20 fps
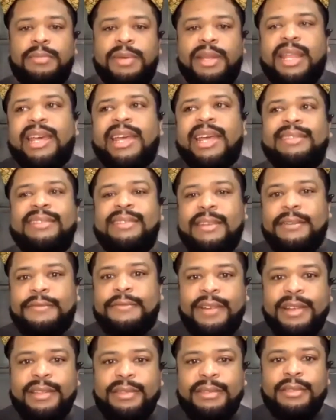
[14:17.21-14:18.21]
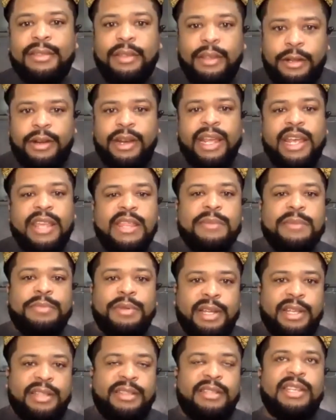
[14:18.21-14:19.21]
but like it's different learning it in the
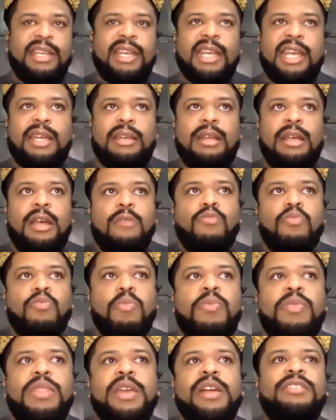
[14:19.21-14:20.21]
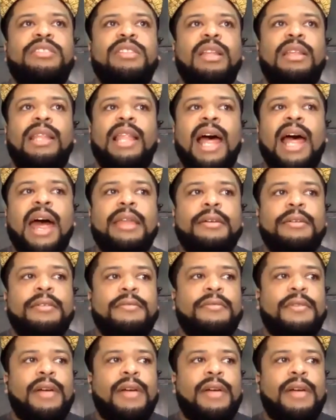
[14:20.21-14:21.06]
book and seeing it. There's a lot of